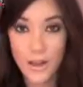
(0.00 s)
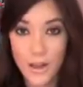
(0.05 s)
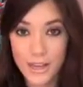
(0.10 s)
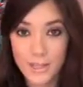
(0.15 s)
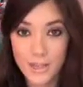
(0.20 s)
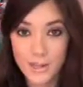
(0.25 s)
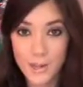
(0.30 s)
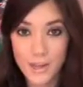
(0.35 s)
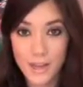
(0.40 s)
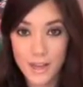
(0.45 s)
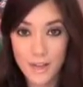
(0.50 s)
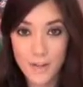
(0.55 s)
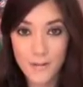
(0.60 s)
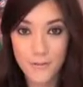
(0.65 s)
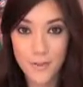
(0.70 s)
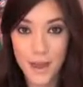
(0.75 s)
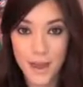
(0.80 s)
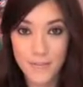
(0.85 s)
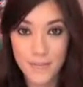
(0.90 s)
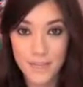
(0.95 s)
Okay, so another
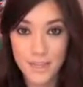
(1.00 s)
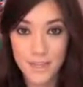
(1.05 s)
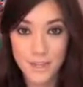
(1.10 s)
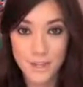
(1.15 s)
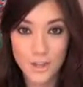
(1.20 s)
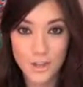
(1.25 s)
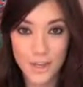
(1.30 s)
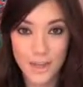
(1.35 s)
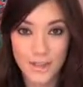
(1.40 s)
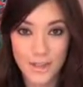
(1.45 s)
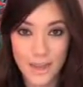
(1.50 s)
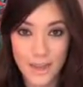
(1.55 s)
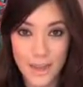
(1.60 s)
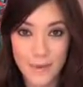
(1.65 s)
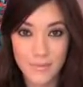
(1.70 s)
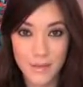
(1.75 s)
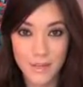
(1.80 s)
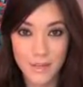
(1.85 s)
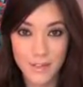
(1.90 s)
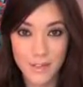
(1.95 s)
fabulous trick that
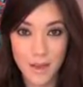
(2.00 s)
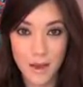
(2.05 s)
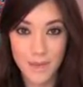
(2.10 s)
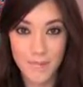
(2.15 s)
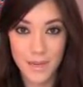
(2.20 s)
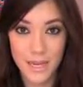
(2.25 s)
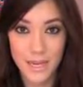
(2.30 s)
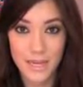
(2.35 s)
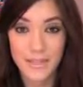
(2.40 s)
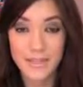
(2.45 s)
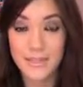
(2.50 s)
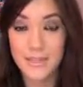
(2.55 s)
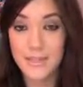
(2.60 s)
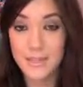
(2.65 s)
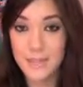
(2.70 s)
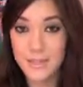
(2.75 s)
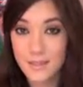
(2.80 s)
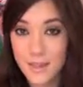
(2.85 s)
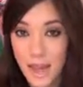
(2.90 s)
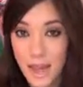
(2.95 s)
Gabriel taught me is to
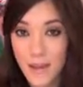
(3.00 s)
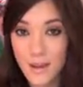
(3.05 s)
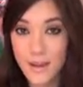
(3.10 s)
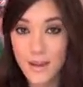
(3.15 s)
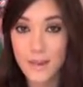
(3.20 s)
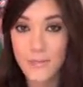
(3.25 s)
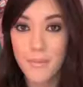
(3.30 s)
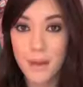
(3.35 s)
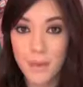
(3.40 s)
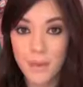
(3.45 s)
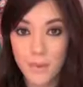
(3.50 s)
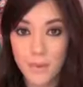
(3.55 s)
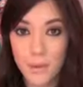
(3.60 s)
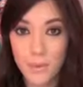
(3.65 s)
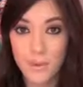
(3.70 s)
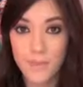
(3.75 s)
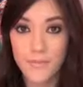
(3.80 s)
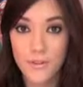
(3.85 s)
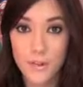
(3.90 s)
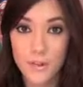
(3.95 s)
set my
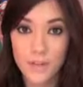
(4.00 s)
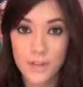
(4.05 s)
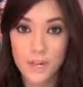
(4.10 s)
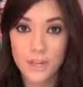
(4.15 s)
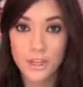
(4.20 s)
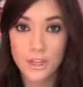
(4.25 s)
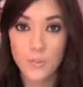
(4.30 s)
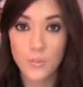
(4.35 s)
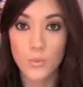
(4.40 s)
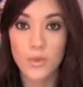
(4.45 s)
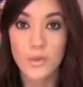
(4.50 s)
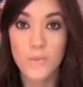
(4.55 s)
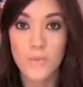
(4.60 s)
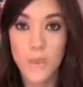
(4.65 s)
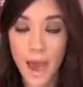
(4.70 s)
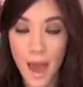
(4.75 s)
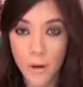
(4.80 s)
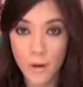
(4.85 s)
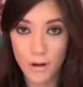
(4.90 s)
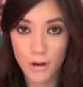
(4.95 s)
liquid foundation with a
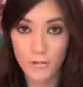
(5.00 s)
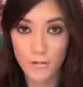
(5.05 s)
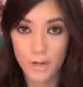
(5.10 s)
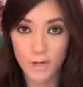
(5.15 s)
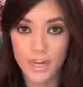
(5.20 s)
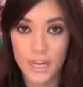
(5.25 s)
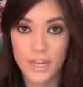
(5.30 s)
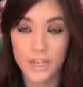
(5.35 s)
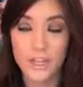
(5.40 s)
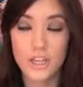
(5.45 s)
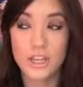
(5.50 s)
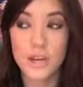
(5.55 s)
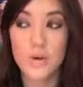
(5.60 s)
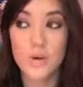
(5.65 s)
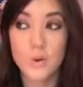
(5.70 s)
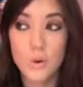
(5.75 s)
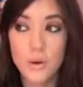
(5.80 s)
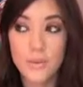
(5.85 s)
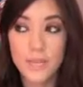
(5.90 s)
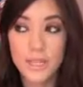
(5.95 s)
powder foundation. Now
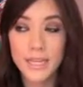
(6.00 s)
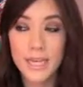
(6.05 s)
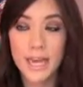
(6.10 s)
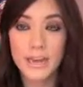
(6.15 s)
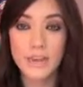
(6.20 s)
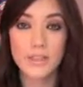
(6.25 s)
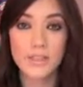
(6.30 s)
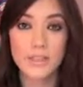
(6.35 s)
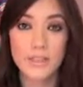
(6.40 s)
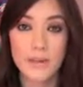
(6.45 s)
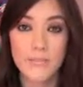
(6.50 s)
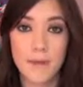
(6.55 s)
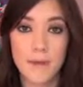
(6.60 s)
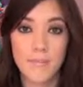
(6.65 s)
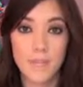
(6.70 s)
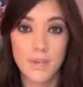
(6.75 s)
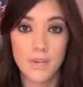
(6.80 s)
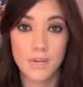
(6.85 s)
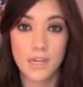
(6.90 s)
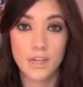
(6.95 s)
normally I just set my
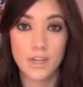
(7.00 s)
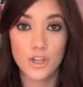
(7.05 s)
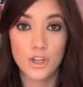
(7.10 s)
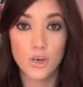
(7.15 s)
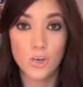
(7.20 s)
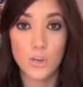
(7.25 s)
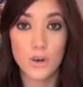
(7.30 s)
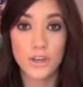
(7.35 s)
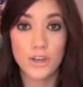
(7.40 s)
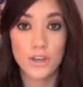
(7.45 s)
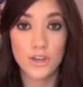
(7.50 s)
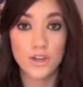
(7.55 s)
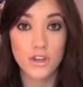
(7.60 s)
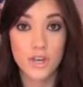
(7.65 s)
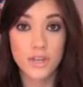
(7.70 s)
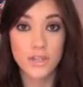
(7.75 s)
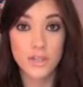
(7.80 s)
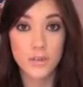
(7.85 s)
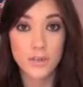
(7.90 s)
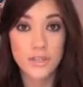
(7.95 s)
foundation with a
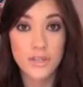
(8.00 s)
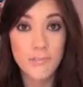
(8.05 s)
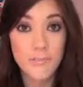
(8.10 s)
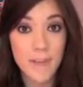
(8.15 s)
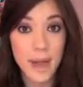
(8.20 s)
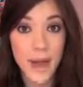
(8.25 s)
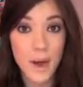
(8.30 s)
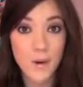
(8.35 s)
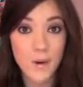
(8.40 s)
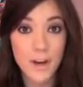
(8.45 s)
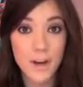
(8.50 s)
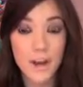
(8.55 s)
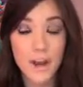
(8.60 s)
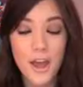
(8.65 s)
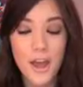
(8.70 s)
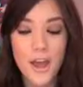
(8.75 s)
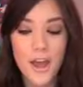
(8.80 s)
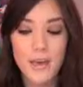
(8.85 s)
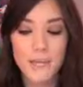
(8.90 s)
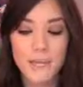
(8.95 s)
translucent powder
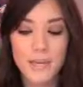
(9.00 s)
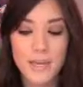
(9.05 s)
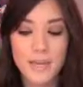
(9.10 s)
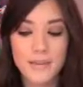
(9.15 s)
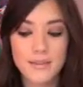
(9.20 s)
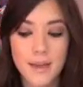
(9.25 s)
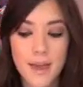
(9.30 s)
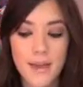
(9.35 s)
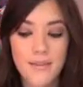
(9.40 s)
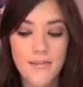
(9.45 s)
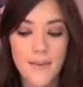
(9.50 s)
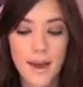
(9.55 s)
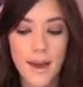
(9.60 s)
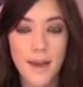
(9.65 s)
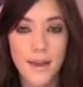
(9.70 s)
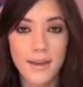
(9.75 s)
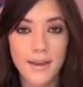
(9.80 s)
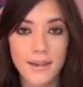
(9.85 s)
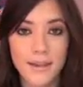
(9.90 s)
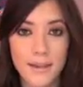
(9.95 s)
because I
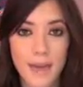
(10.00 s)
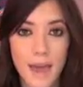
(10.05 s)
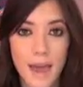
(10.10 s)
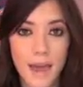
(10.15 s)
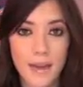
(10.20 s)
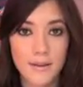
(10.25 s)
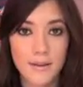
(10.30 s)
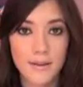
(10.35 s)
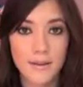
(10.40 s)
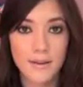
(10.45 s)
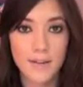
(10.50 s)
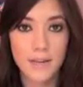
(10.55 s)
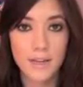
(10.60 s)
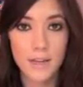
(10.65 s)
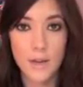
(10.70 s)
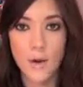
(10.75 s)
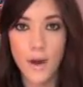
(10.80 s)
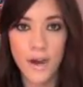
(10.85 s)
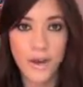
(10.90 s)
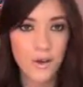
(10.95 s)
find that, you
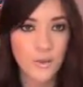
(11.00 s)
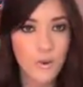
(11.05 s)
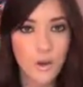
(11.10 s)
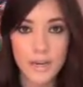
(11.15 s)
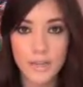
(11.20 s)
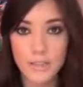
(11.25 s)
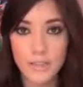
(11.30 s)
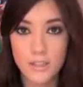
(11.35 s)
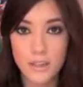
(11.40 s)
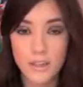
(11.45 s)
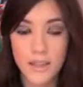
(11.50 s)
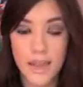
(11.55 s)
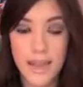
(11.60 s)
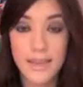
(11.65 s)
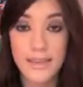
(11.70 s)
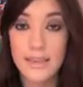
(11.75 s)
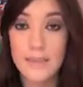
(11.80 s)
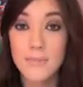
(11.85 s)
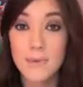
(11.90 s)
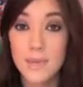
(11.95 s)
know, I don't want it to look
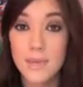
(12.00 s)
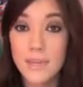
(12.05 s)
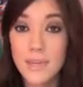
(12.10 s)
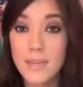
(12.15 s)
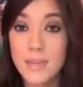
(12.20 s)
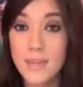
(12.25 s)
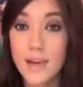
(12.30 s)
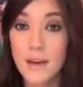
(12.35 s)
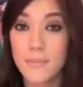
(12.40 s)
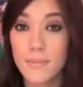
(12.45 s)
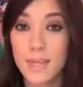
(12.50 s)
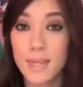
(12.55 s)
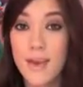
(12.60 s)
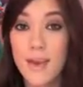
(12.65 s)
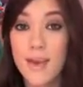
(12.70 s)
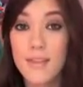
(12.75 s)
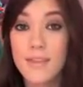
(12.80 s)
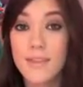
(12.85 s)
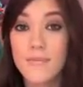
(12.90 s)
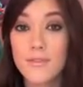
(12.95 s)
cakey, but he taught me
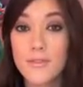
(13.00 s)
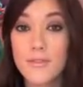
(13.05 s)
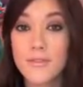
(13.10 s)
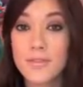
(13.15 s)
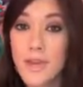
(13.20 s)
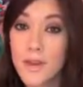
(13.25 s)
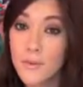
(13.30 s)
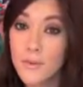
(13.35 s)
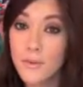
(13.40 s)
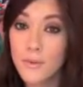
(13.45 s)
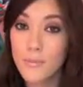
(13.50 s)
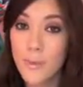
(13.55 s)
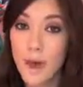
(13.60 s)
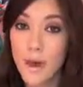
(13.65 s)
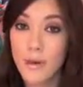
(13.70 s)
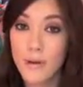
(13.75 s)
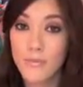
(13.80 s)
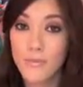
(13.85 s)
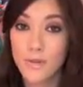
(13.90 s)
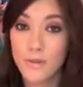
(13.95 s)
that if you set it with a
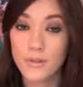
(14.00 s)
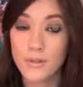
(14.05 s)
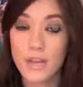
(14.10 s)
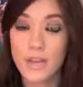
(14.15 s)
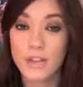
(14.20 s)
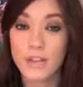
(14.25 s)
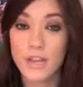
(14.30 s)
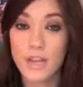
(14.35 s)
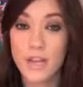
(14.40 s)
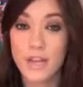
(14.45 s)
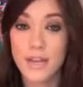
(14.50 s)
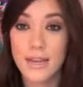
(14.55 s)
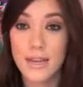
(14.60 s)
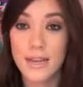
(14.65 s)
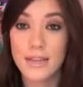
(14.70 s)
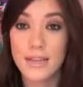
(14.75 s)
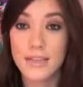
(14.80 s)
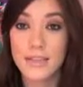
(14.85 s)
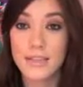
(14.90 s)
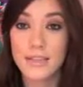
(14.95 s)
powder foundation,
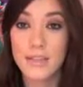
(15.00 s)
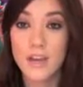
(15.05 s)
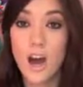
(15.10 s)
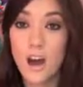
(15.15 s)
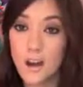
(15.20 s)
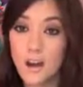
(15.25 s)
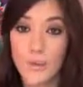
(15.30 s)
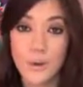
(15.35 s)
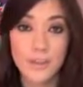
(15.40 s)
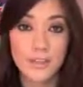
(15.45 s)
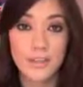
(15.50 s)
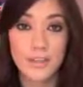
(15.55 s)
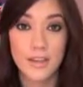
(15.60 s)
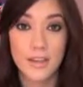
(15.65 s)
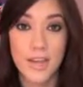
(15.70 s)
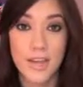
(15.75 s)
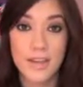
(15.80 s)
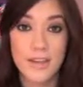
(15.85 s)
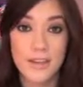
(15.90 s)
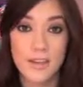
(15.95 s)
it is not going to
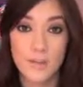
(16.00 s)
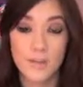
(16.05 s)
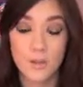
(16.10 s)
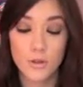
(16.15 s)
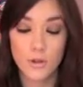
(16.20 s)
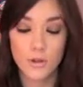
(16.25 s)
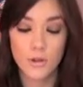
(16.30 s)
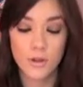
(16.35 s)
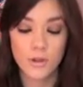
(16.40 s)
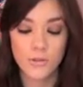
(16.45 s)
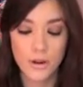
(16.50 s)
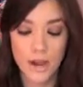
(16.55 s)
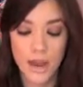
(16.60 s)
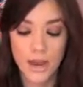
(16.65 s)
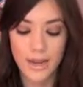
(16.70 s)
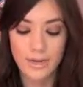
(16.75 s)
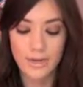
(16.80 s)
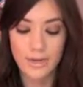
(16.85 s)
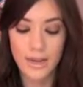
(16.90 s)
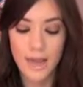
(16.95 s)
look cakey if you do it
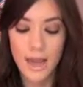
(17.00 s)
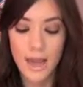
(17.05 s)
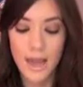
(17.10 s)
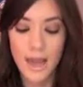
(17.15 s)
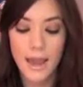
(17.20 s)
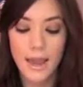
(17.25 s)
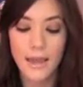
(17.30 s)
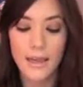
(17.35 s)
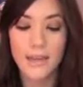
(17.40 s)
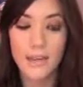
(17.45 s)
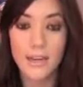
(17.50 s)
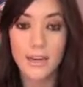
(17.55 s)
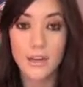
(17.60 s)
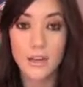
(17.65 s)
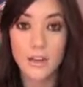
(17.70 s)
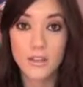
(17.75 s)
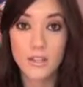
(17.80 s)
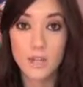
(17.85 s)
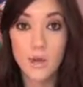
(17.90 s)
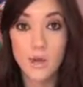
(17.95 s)
right, and that
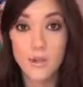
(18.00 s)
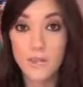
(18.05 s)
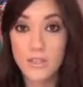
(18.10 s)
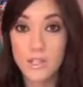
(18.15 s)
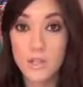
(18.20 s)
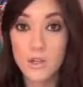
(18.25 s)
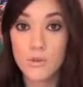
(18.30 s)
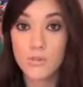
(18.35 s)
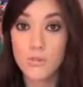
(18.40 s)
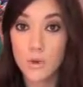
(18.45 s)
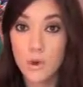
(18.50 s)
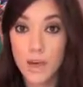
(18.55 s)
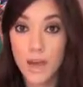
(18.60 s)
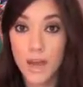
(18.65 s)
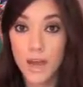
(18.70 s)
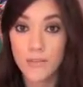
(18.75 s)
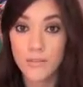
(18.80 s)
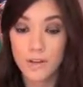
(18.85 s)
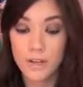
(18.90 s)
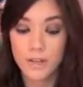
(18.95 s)
it also gives you more
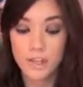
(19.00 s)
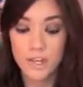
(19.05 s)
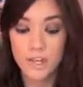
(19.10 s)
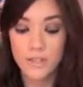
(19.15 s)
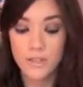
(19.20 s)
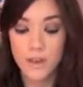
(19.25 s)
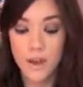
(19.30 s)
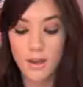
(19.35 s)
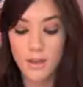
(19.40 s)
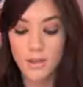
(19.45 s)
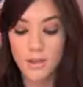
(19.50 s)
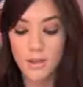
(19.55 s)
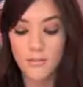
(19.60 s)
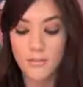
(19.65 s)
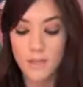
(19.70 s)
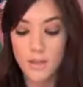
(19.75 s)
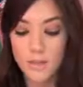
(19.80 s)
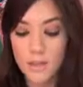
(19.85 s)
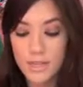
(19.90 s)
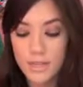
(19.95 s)
coverage, and it's
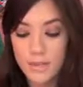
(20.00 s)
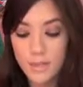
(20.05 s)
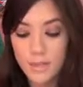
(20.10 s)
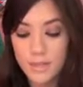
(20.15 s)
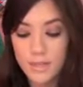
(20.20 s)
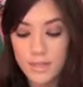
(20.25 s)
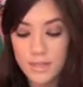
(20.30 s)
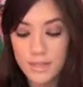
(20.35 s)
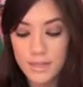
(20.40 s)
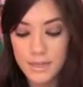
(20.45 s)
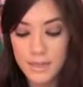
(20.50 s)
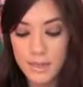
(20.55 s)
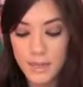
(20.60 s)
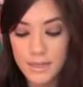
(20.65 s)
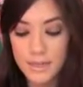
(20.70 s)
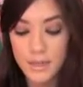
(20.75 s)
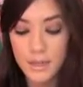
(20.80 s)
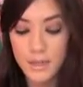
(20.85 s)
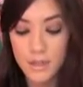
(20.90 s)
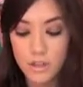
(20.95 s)
awesome. So this one is the
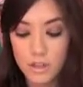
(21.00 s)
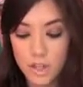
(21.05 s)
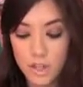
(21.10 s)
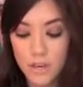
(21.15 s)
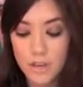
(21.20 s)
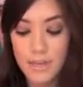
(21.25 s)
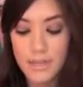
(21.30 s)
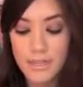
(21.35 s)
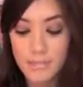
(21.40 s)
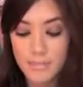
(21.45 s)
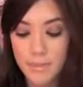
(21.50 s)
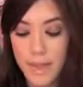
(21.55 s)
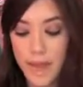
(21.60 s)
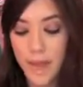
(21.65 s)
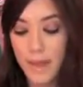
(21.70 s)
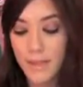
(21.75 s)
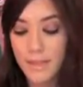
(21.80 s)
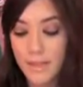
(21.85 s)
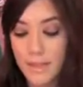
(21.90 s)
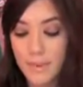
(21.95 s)
NYX Luxurious
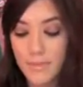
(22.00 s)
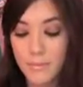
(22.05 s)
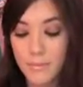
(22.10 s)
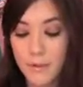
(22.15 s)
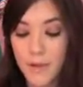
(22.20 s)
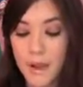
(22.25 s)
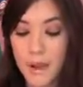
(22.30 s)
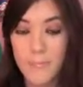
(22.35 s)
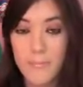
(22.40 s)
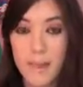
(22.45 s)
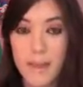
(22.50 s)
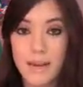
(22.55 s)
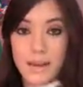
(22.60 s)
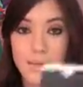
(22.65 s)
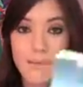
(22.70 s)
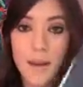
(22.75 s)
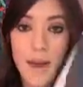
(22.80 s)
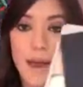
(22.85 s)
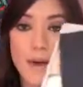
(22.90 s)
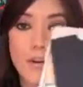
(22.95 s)
Black Label
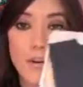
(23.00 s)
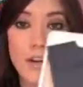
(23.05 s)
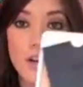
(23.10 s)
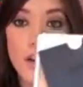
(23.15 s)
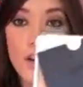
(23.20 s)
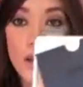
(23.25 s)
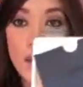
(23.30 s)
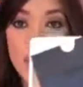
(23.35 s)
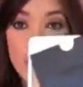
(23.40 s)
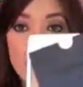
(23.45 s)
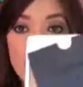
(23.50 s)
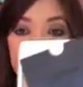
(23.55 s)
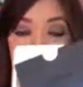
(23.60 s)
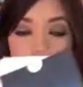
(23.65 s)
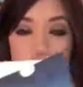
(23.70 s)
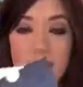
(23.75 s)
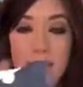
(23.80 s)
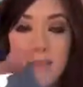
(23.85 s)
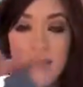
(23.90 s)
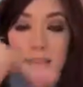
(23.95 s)
Compact Powder.
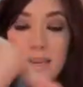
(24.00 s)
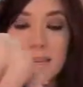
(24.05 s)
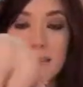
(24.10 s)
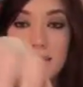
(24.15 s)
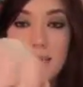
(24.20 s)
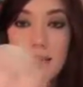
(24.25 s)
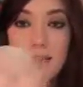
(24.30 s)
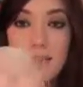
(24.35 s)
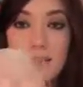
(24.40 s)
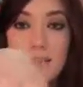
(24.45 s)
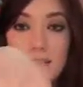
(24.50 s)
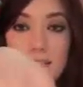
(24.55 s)
Looks like this, and